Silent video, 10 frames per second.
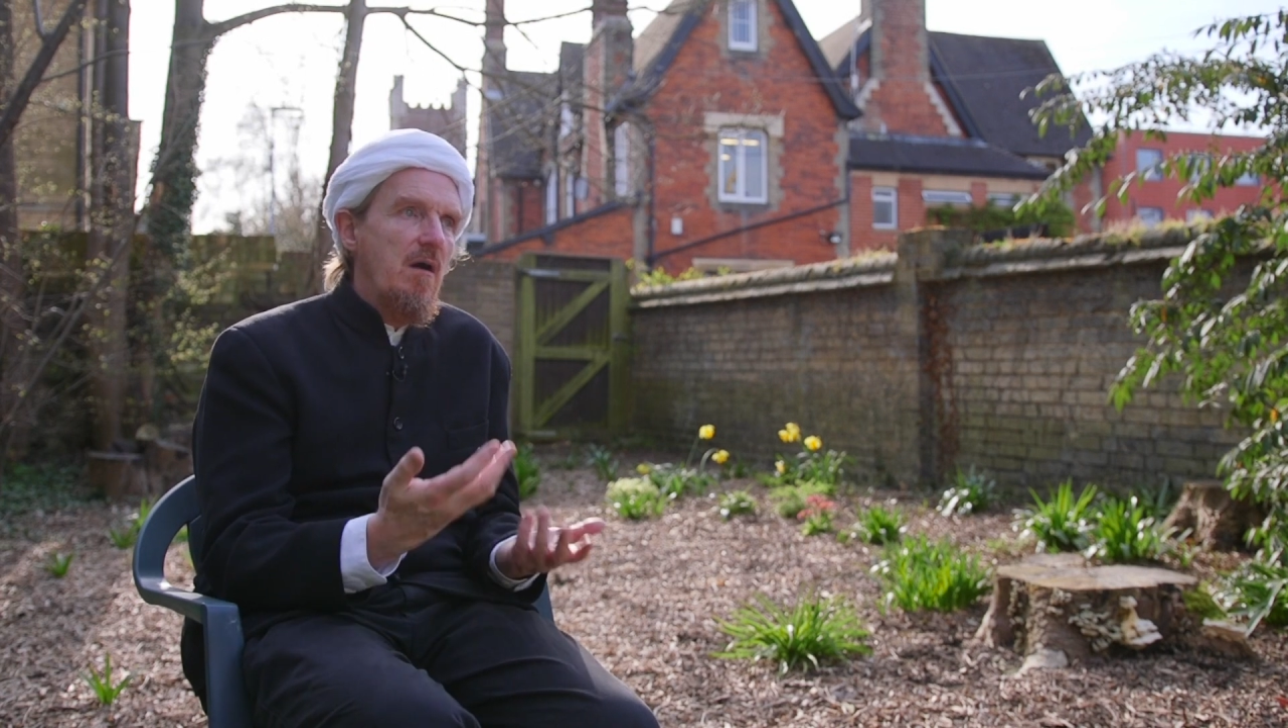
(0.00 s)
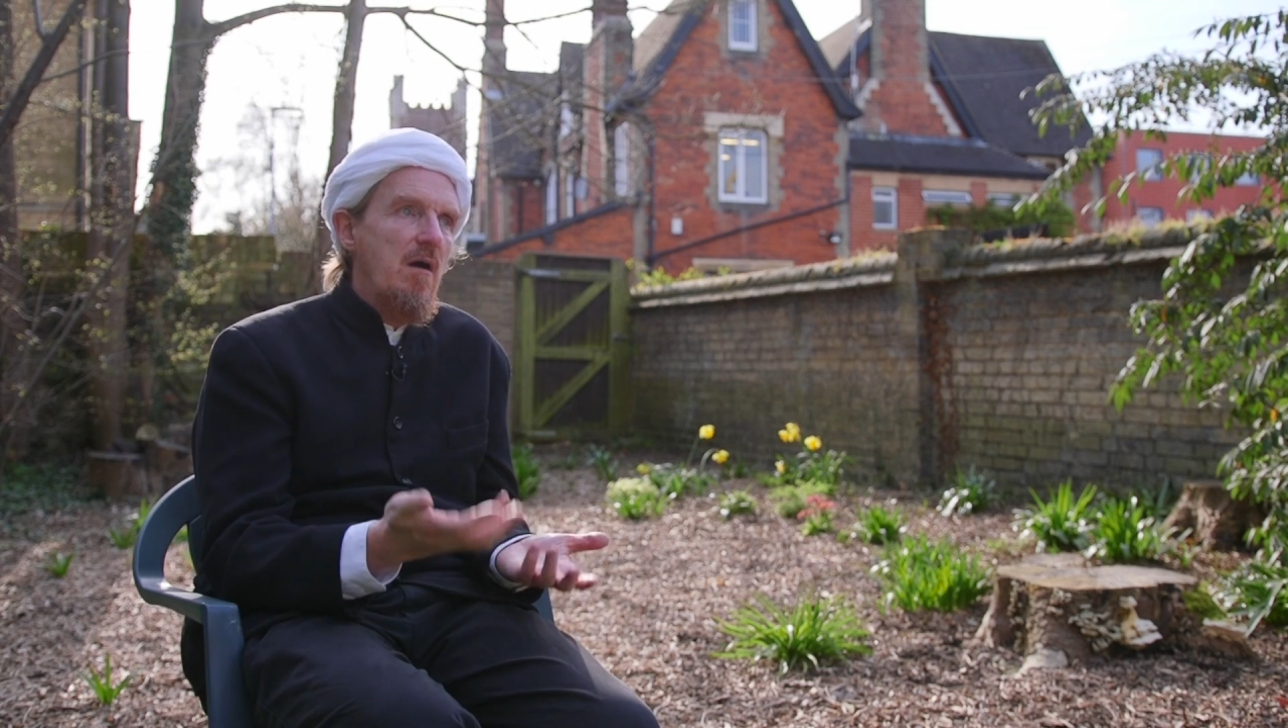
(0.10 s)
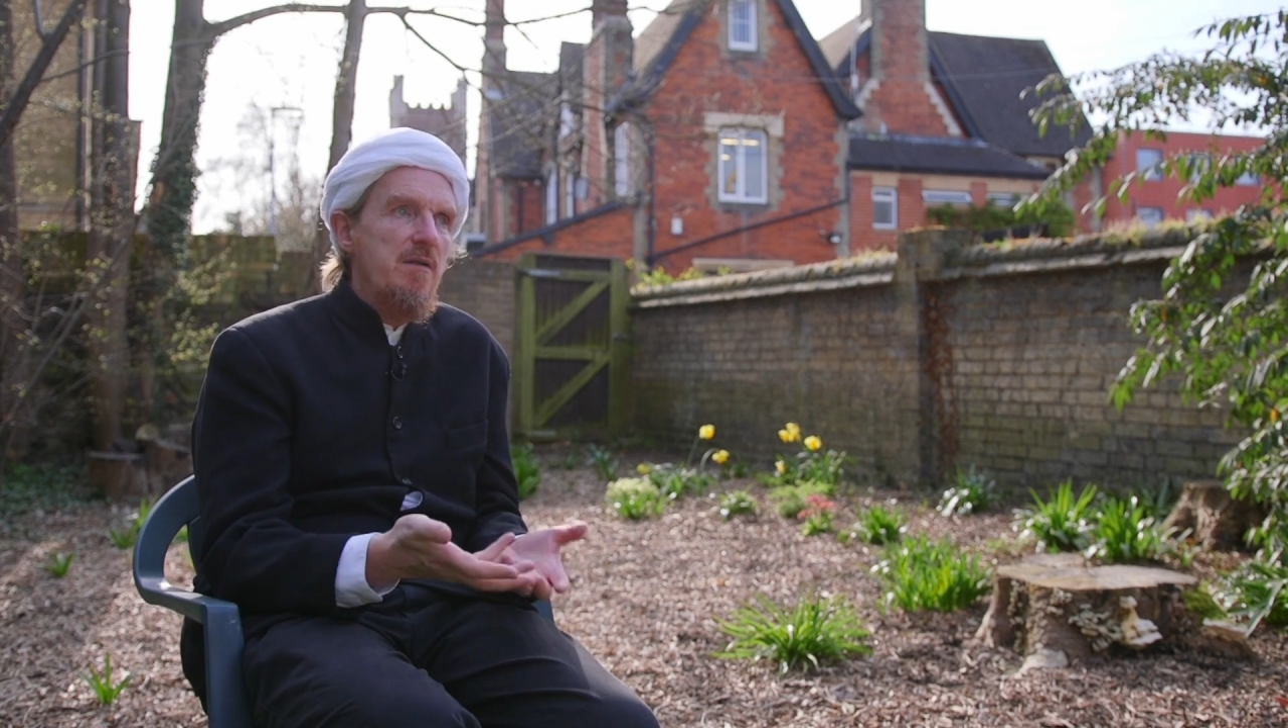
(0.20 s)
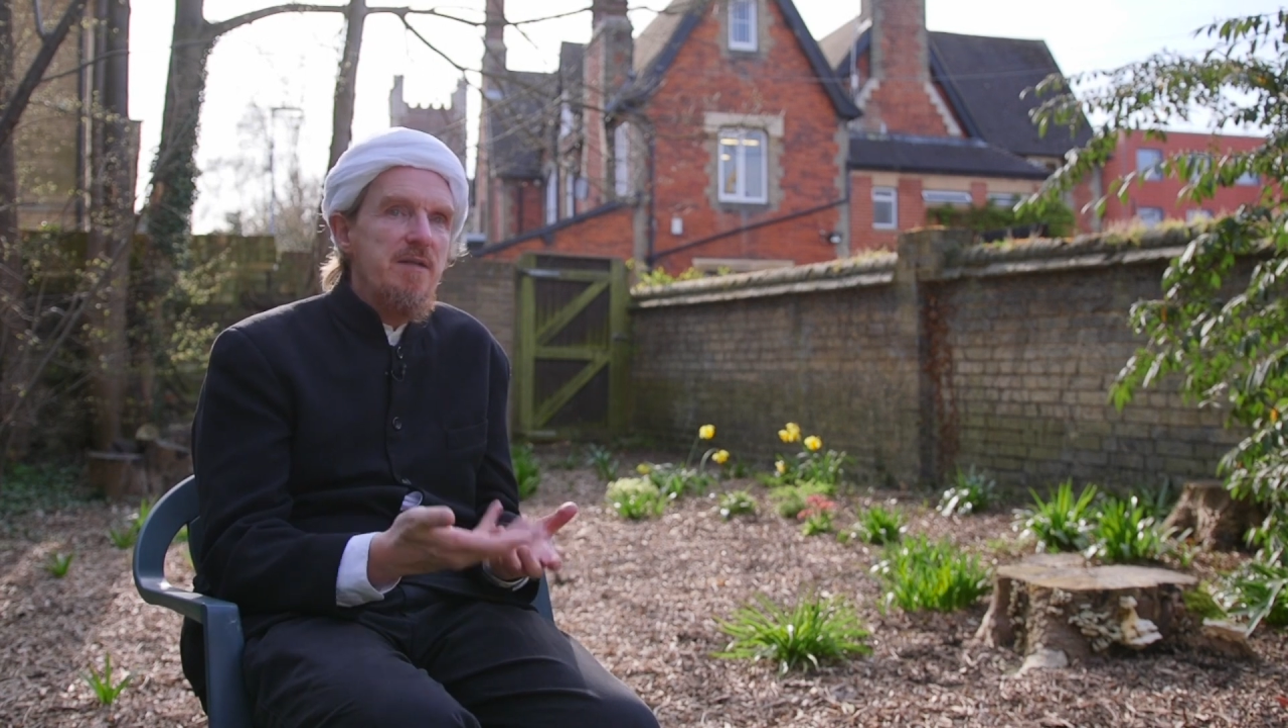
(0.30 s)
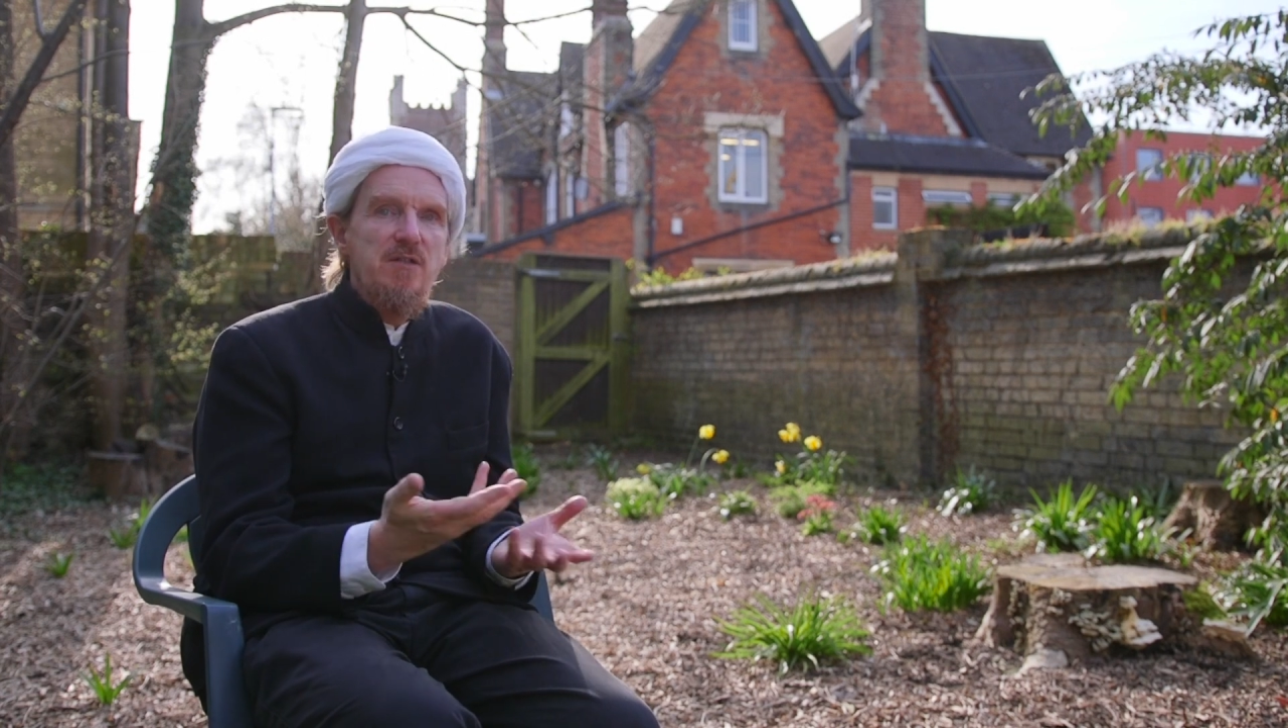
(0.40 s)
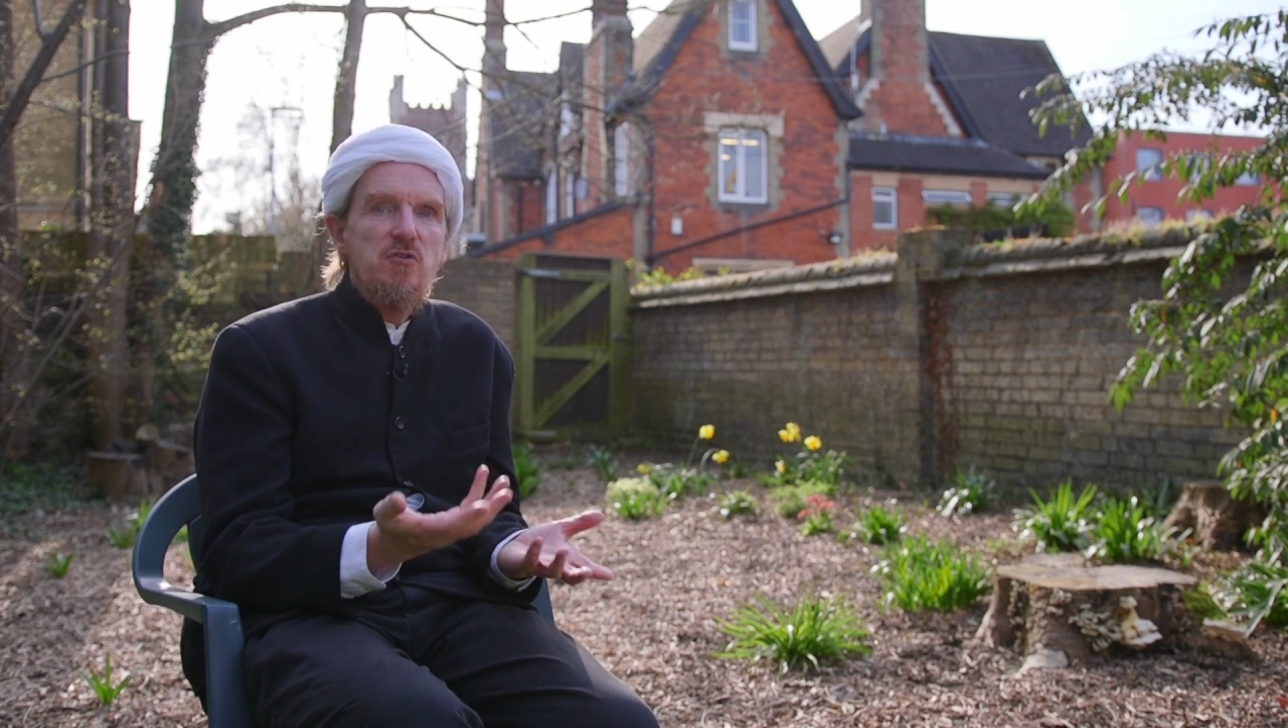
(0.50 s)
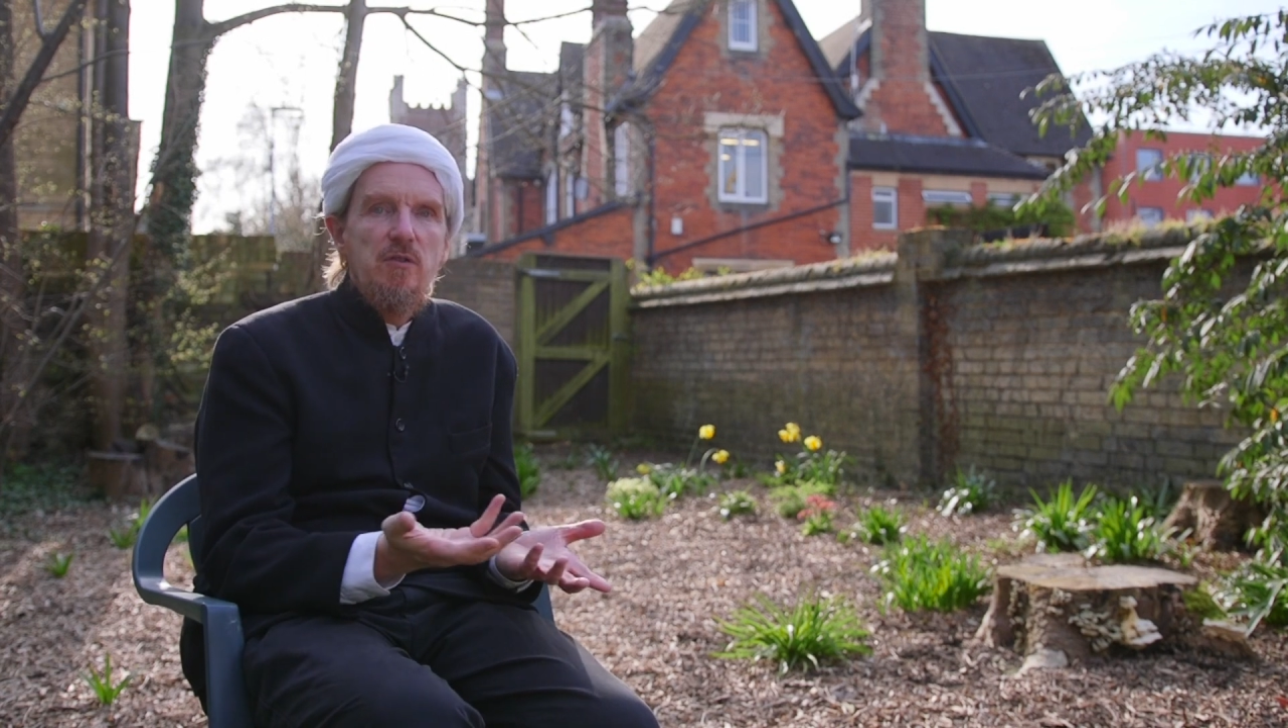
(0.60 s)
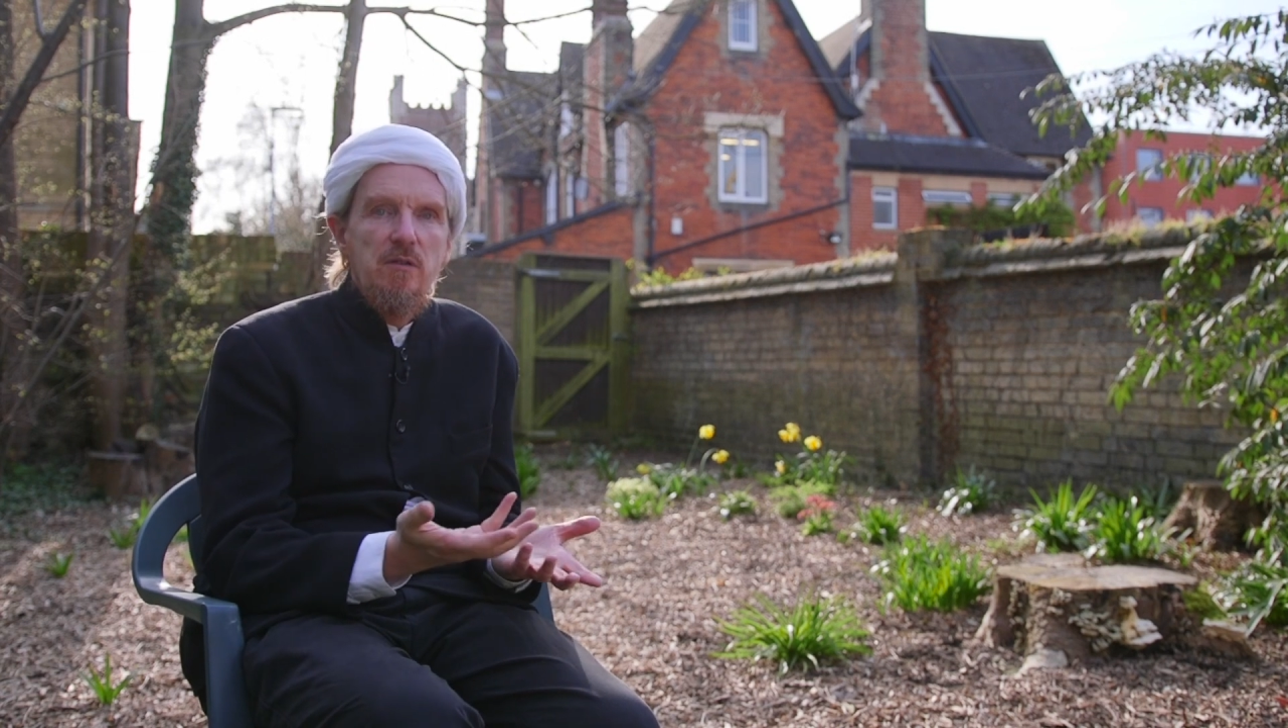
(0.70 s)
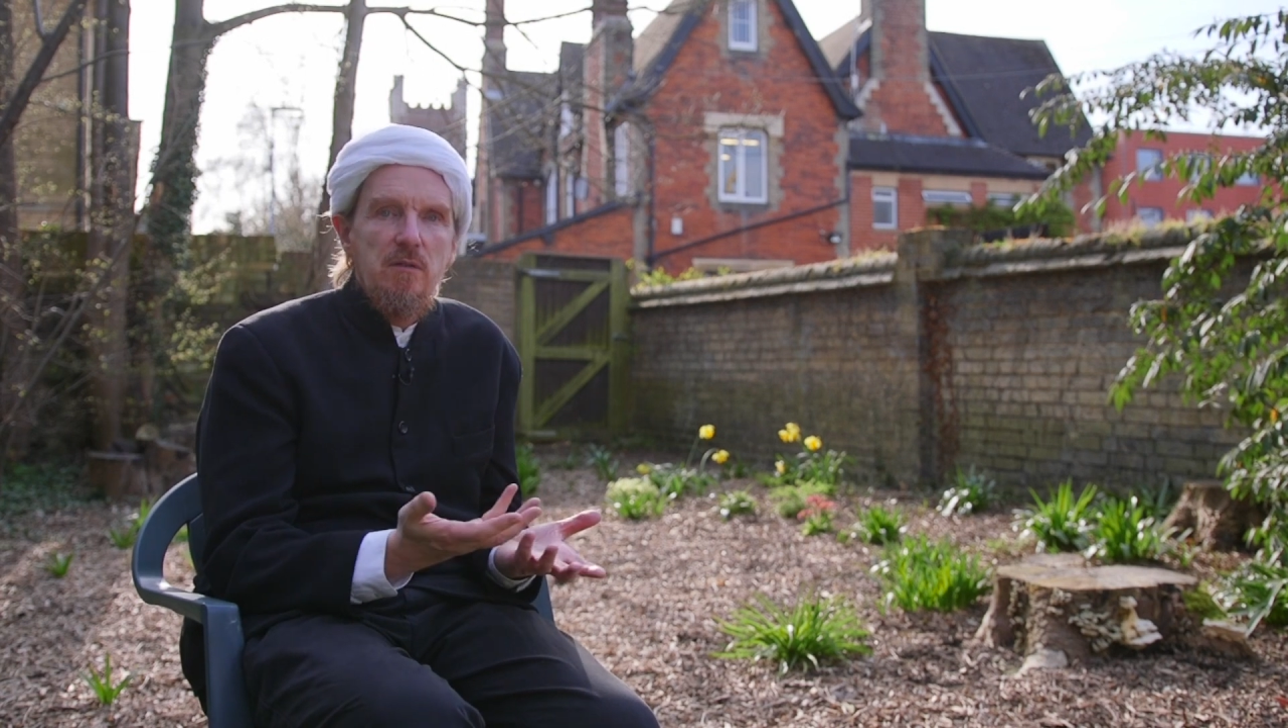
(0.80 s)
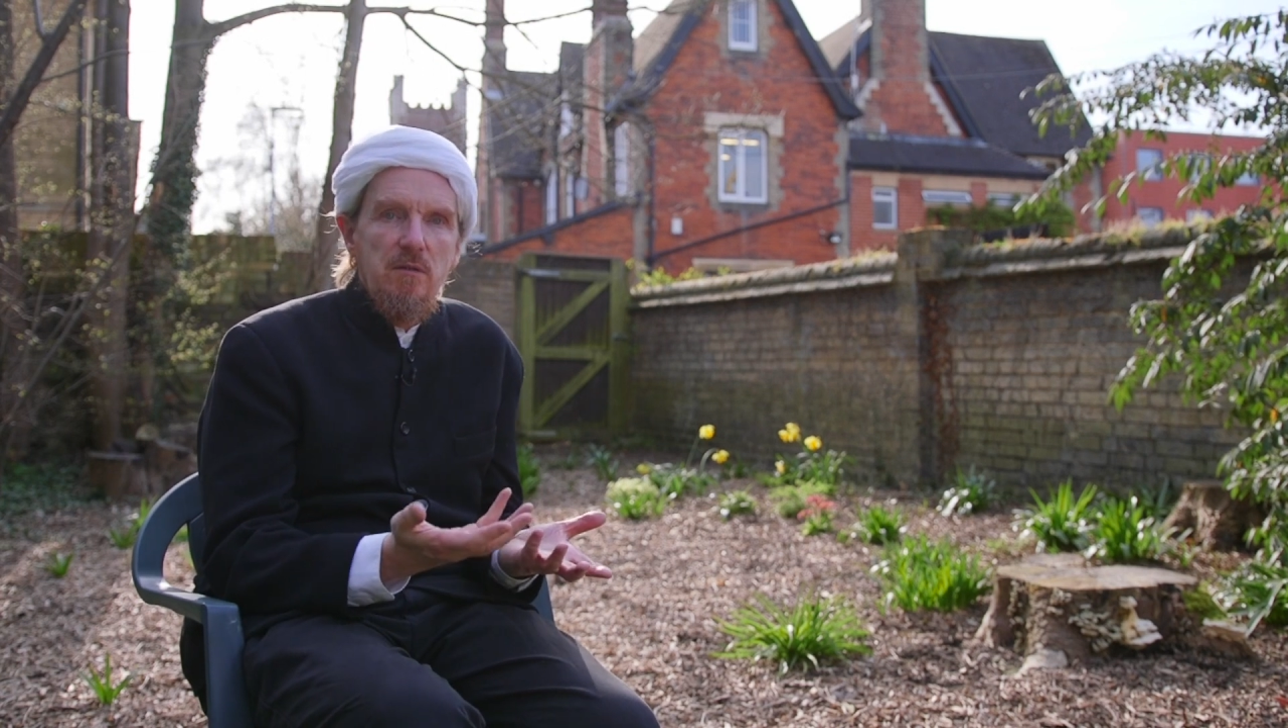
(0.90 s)
our
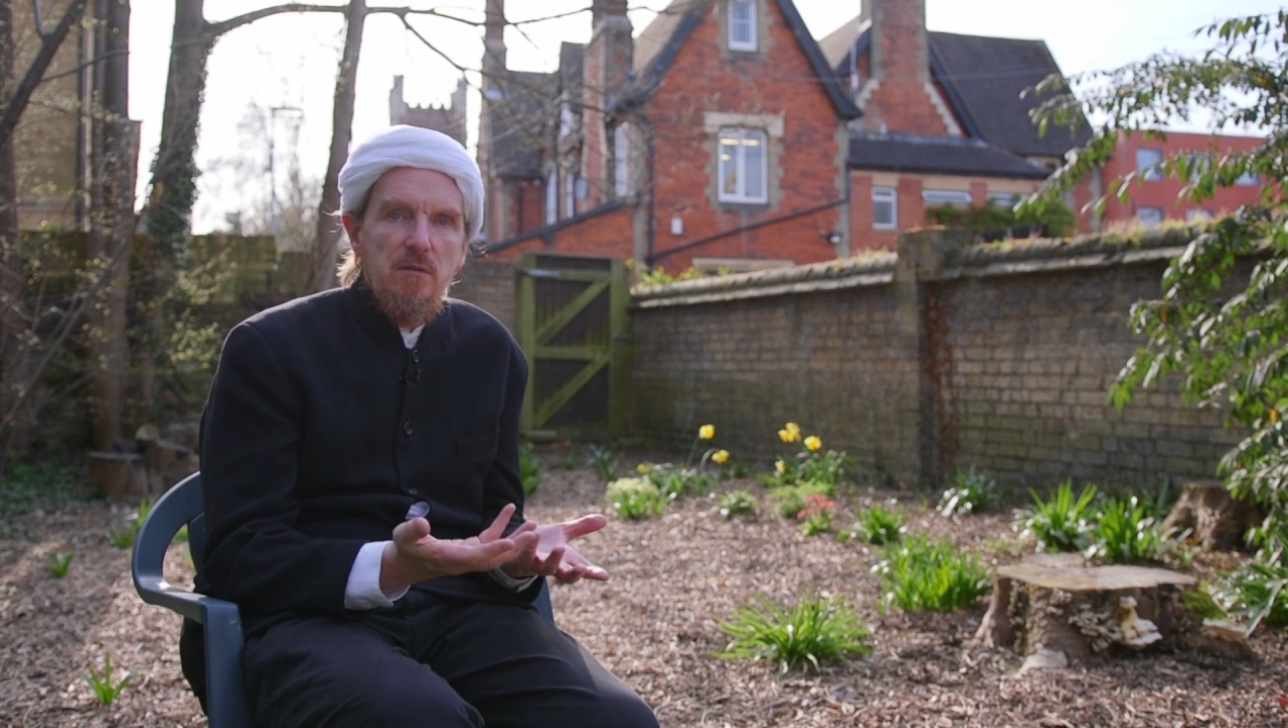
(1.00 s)
nature